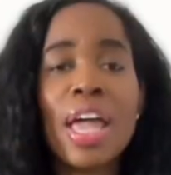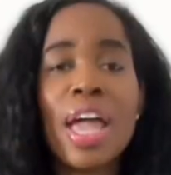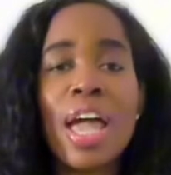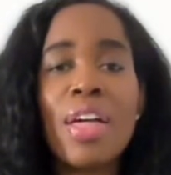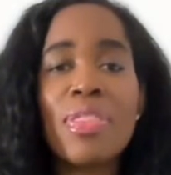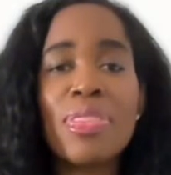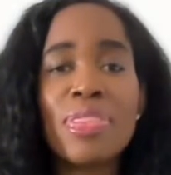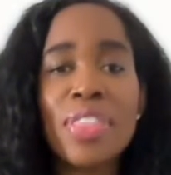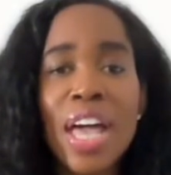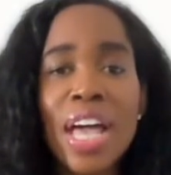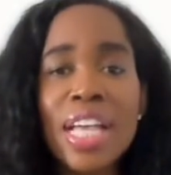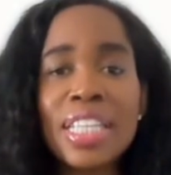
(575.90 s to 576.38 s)

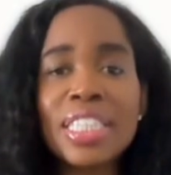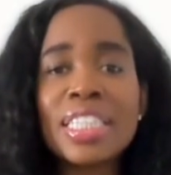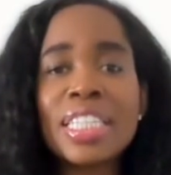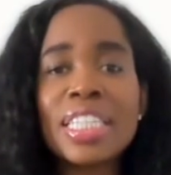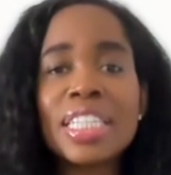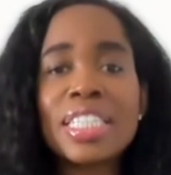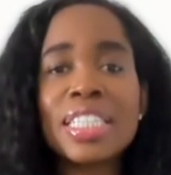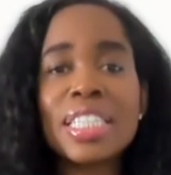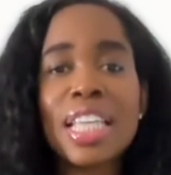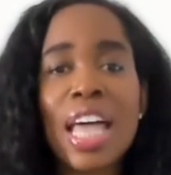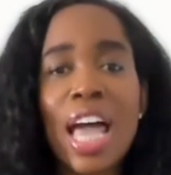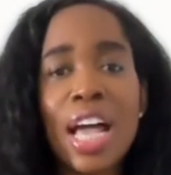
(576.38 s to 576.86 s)
And that's
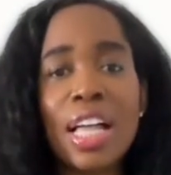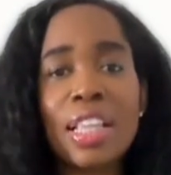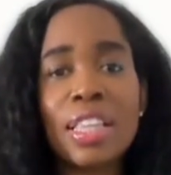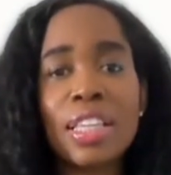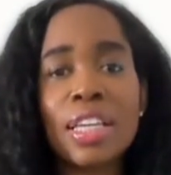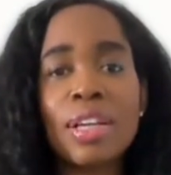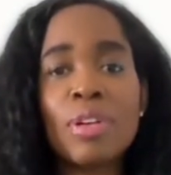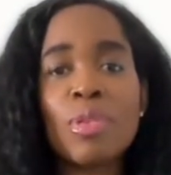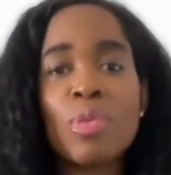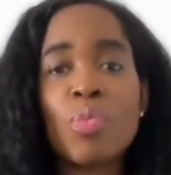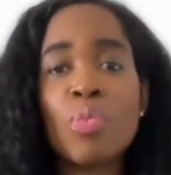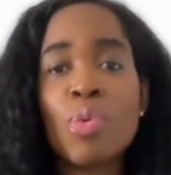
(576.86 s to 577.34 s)

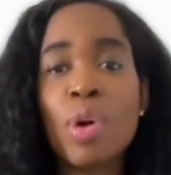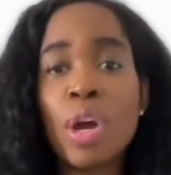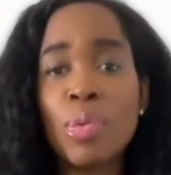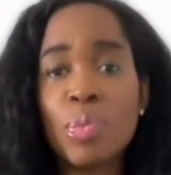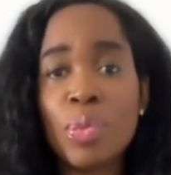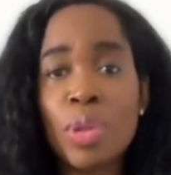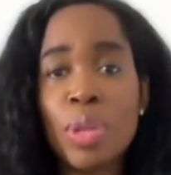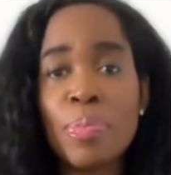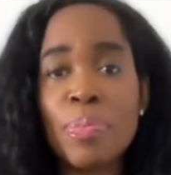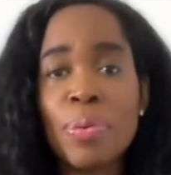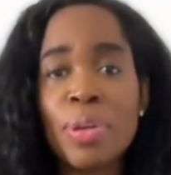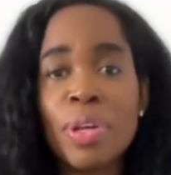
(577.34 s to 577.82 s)
exactly
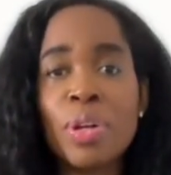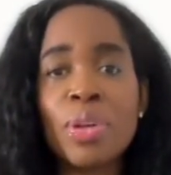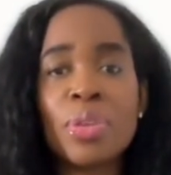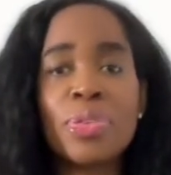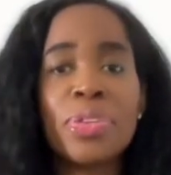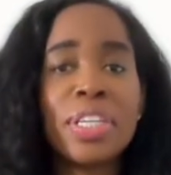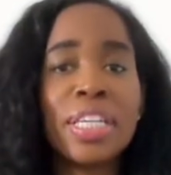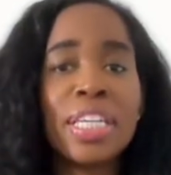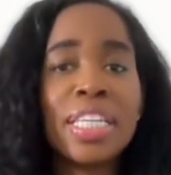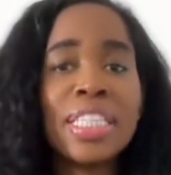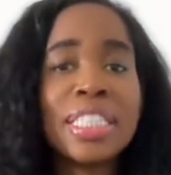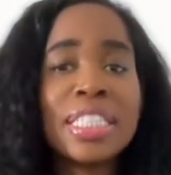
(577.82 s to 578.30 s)
what we
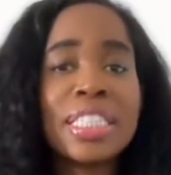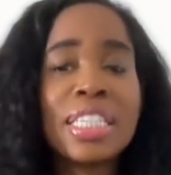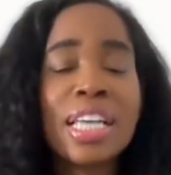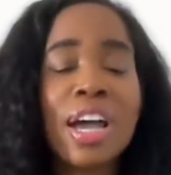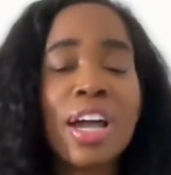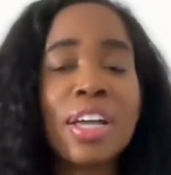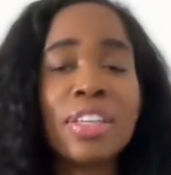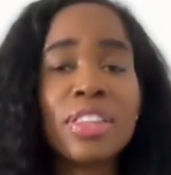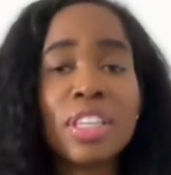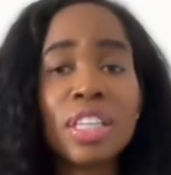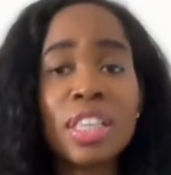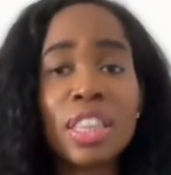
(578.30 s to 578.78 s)
build
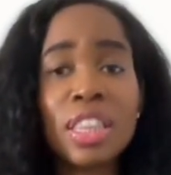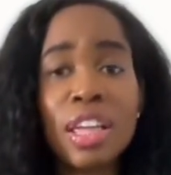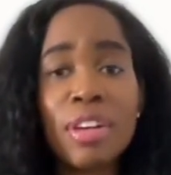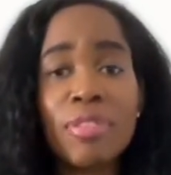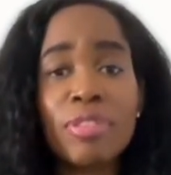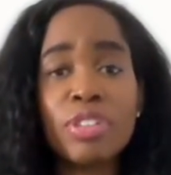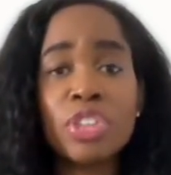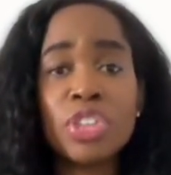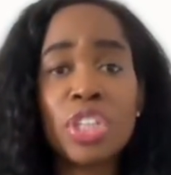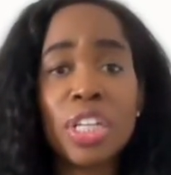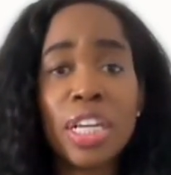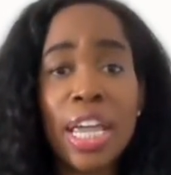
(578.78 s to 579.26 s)
inside the
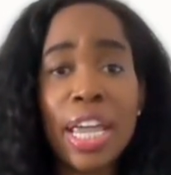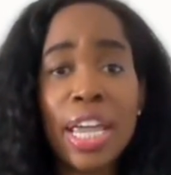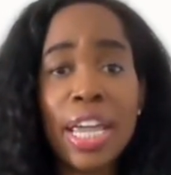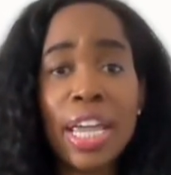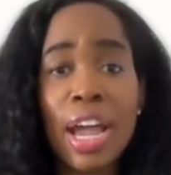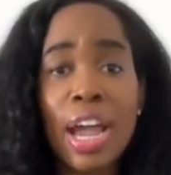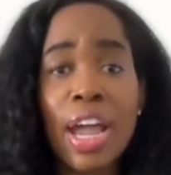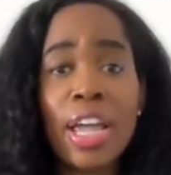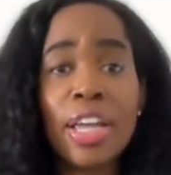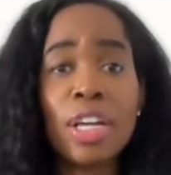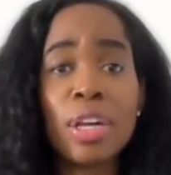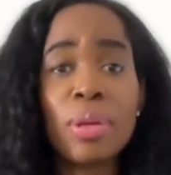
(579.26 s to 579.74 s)
Leveraging
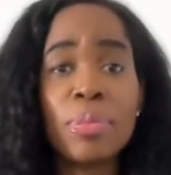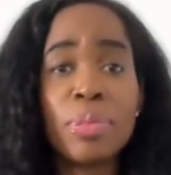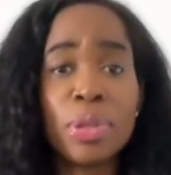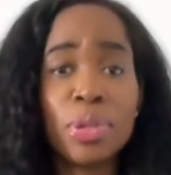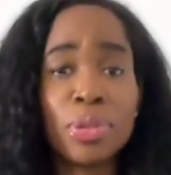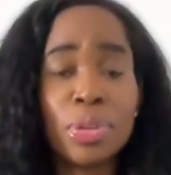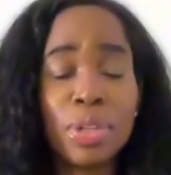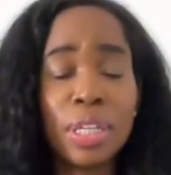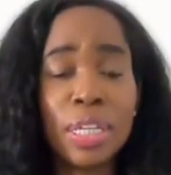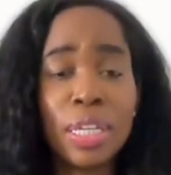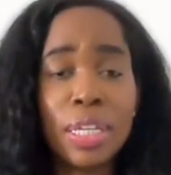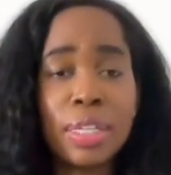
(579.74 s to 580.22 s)
AI
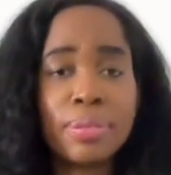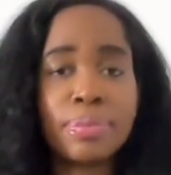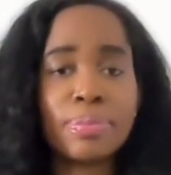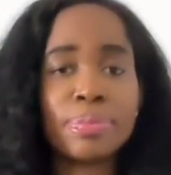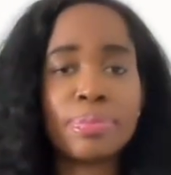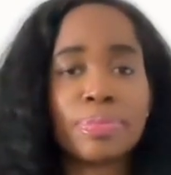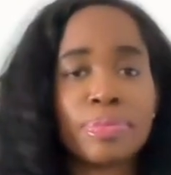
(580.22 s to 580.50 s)
community.